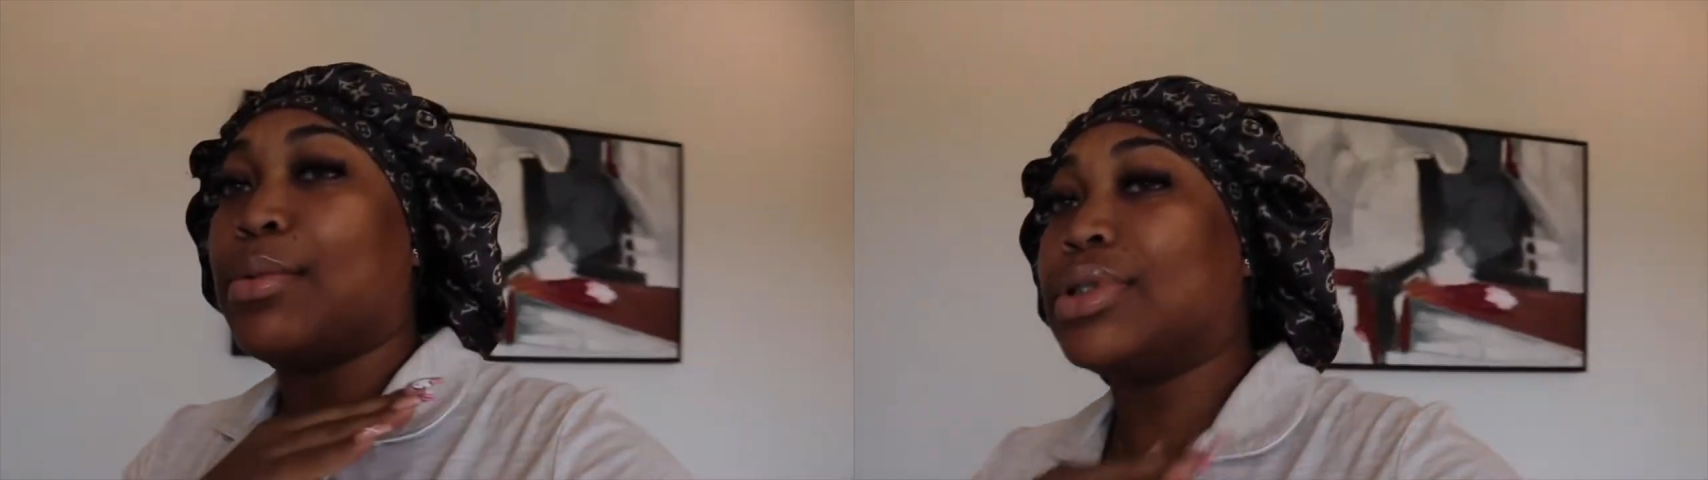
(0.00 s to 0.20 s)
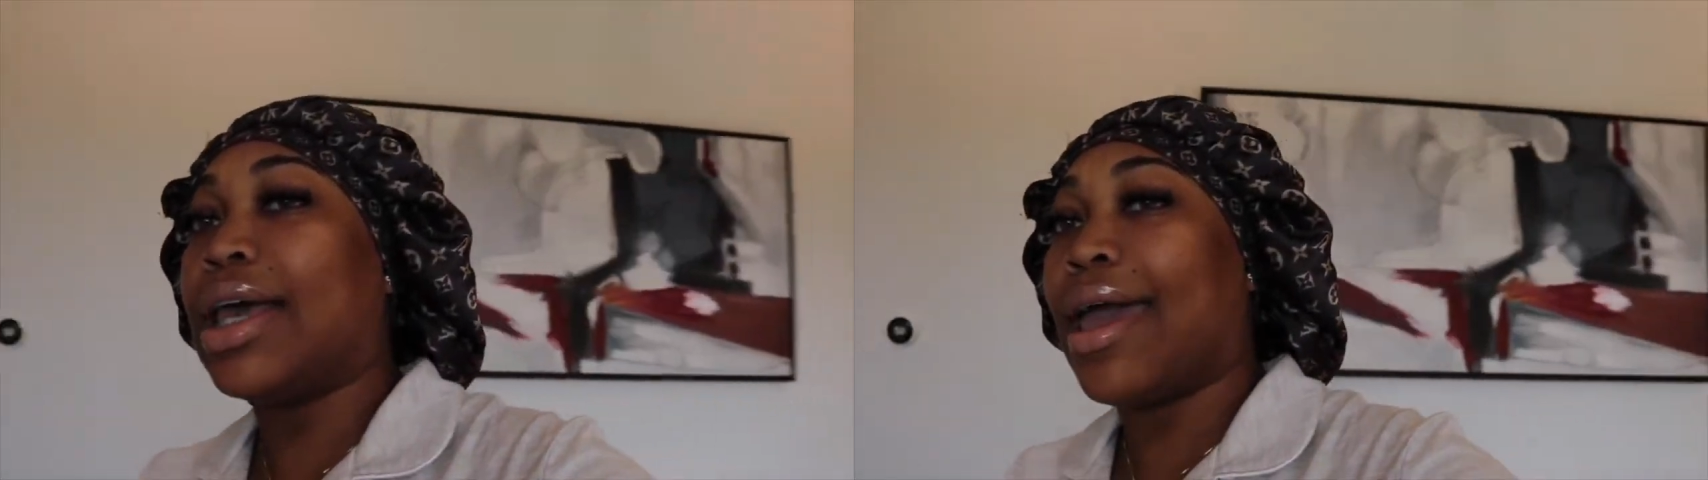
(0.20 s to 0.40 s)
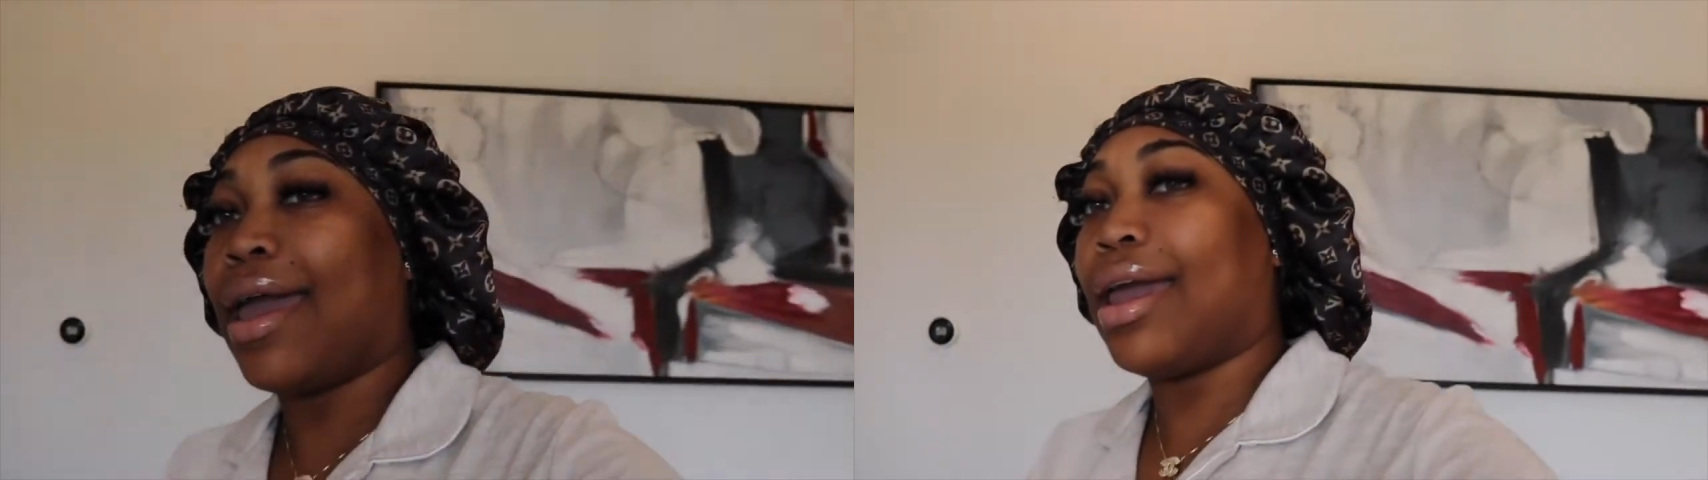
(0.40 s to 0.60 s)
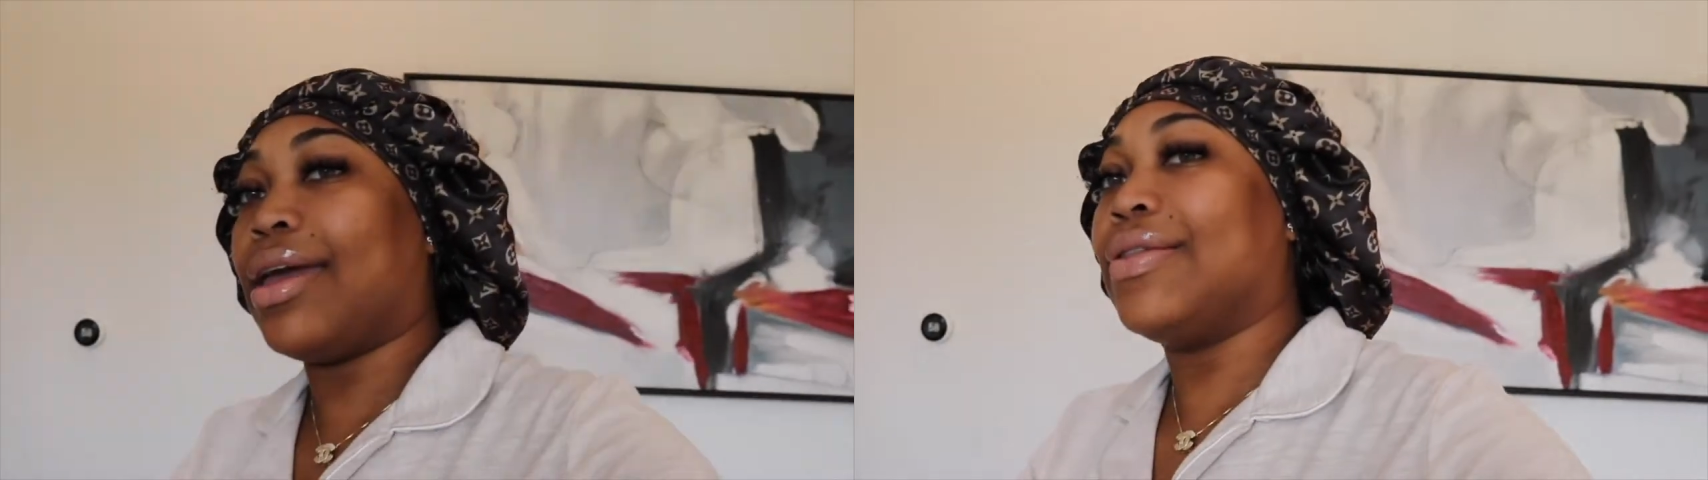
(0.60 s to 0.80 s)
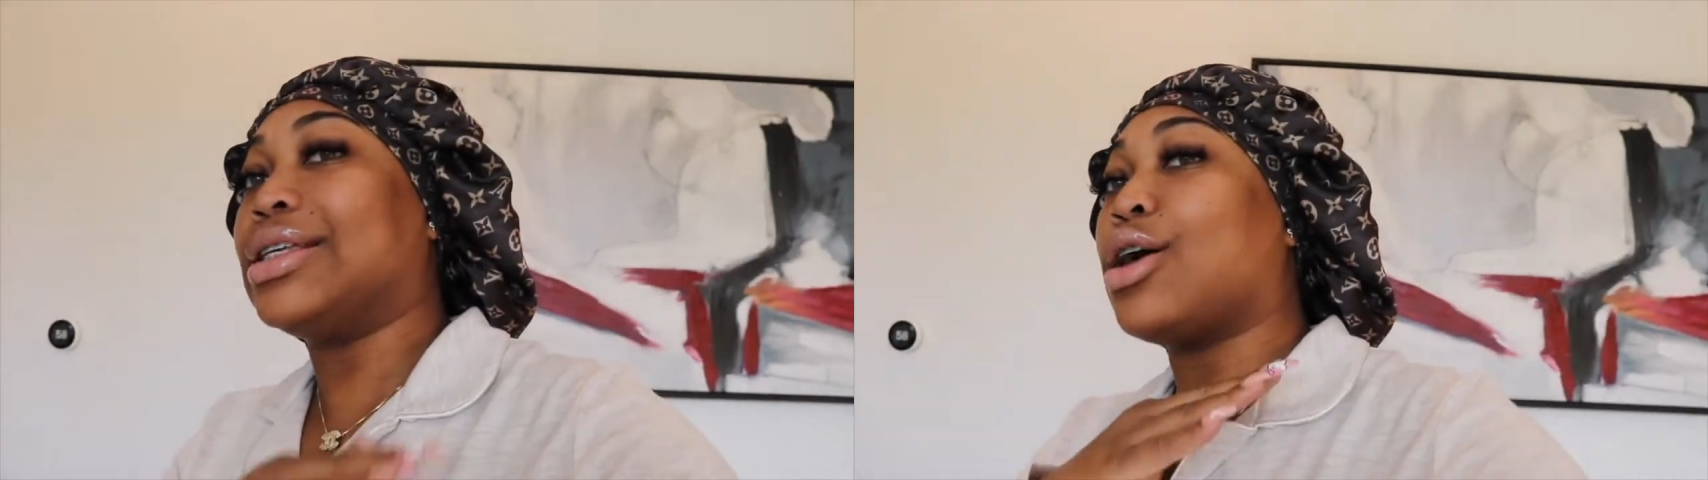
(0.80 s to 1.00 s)
to hang
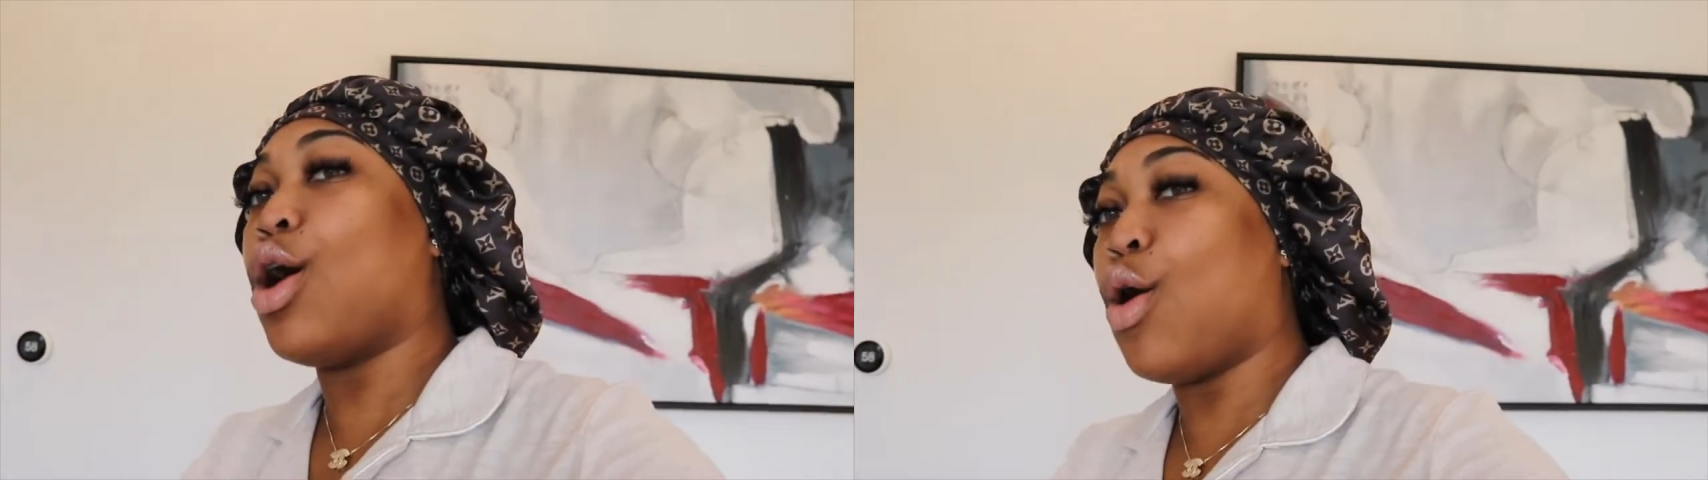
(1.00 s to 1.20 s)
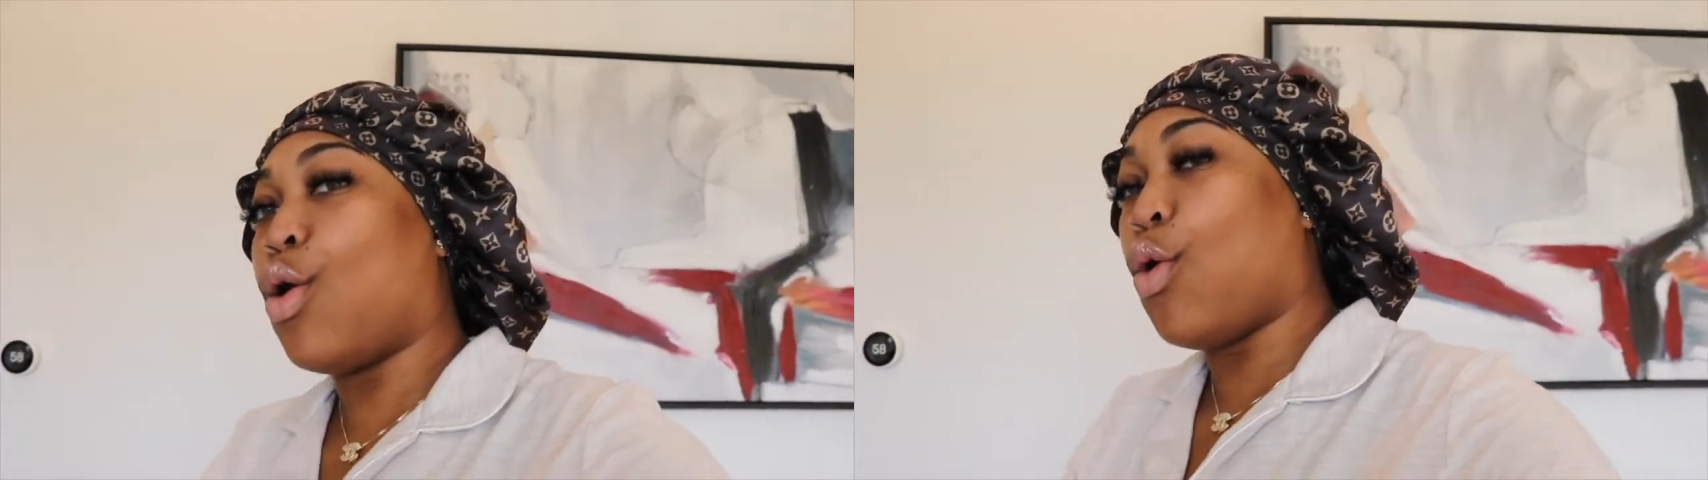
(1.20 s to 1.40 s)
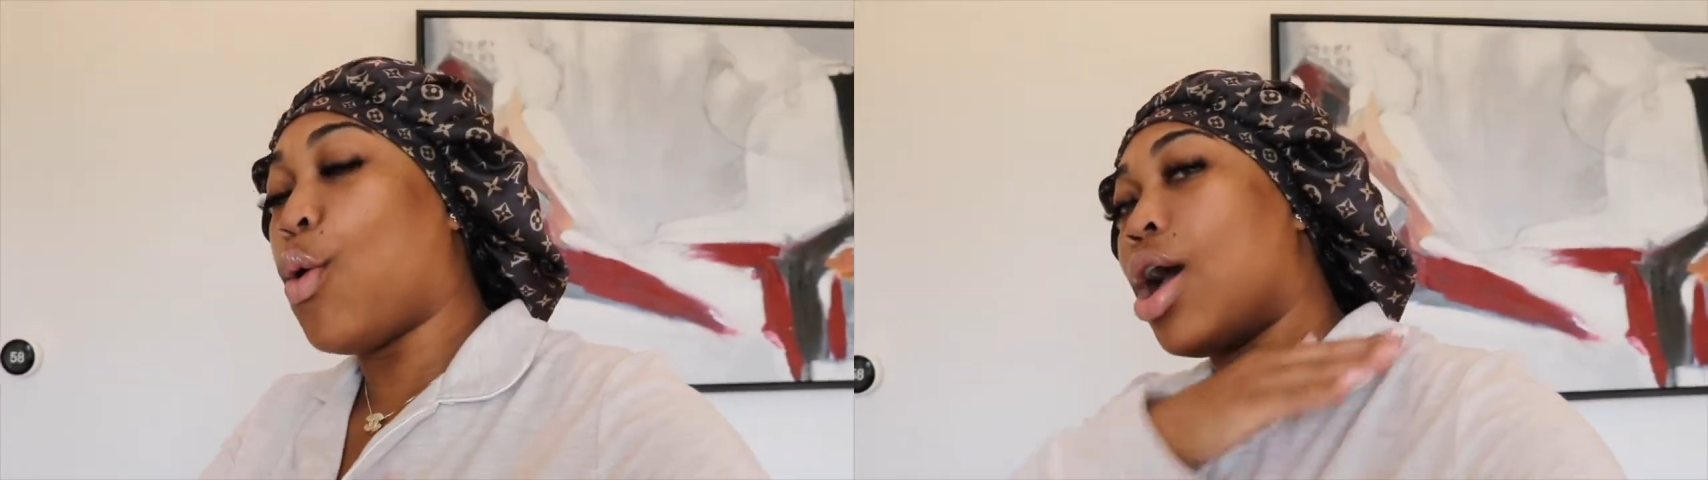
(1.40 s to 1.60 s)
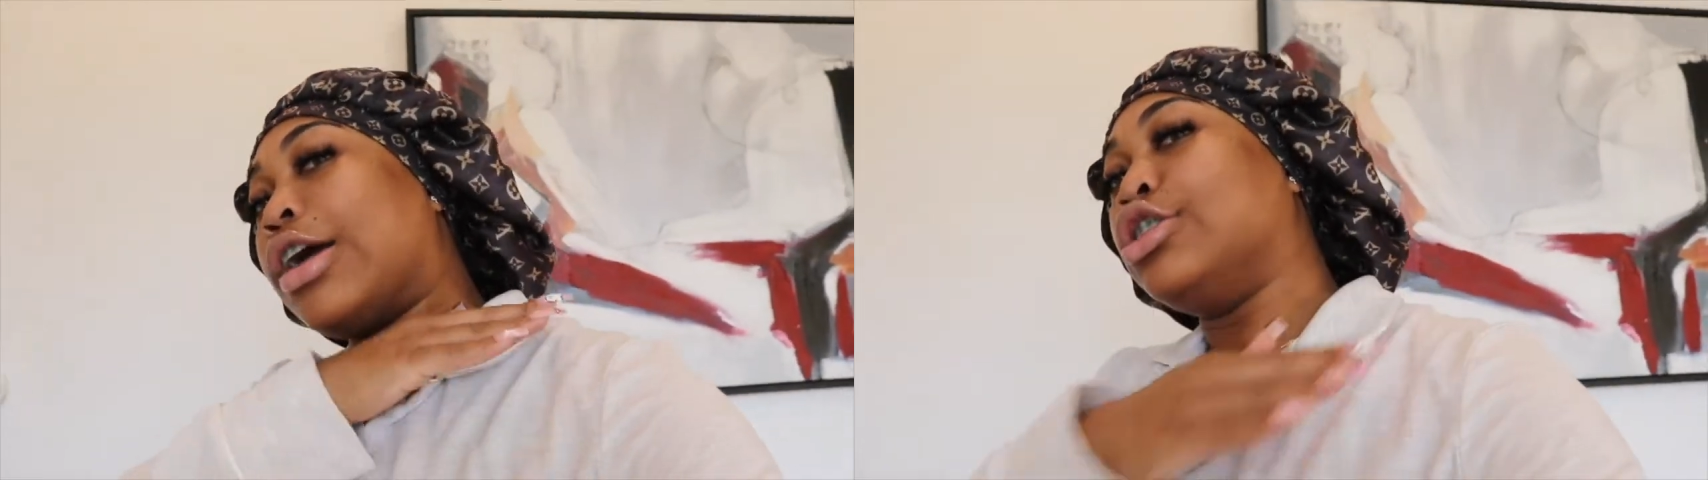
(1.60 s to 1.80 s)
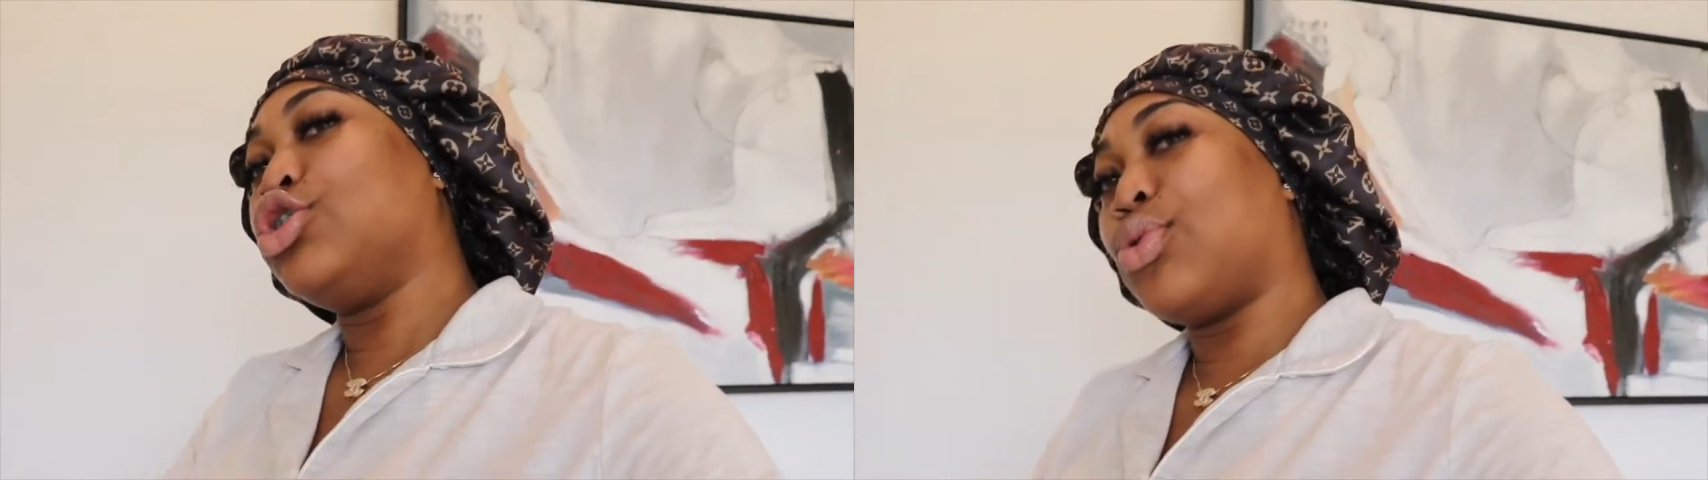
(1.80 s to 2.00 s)
this whole
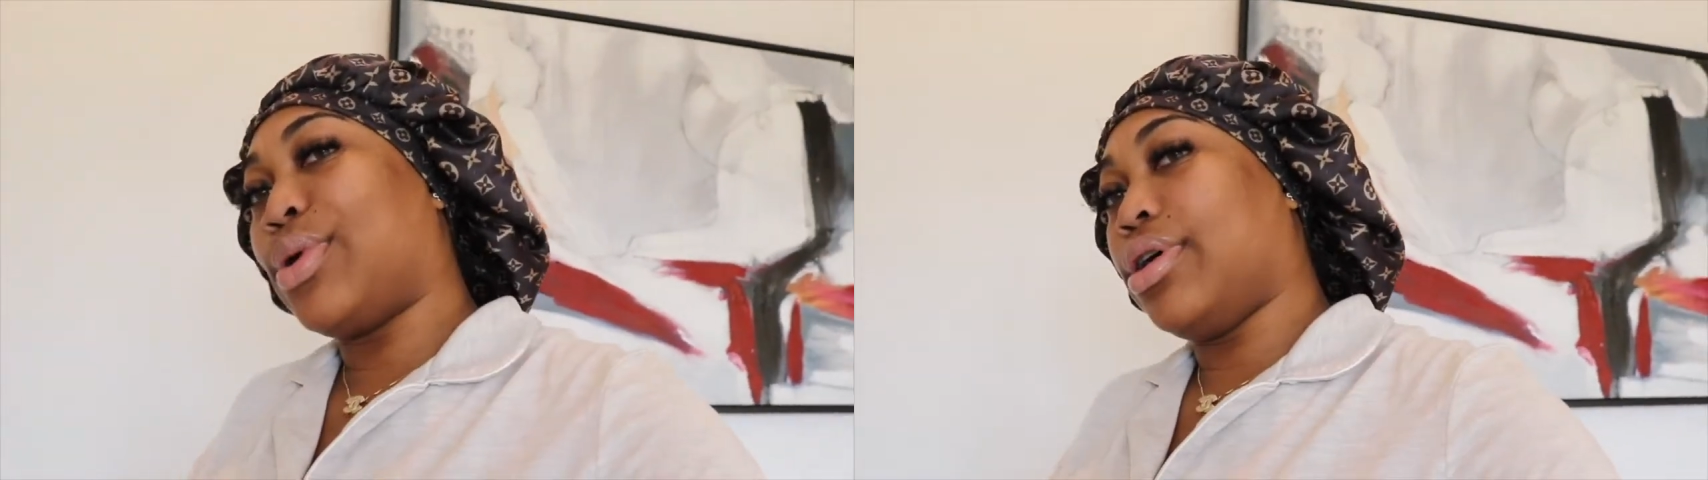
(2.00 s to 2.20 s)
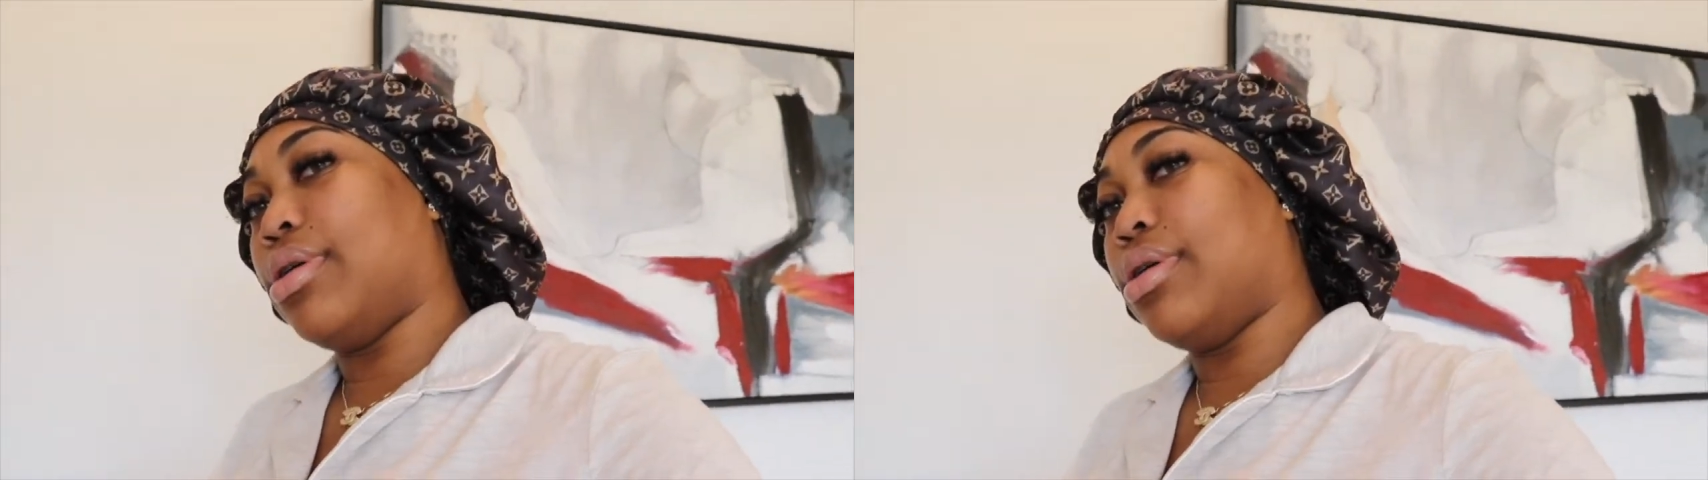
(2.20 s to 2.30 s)
trip.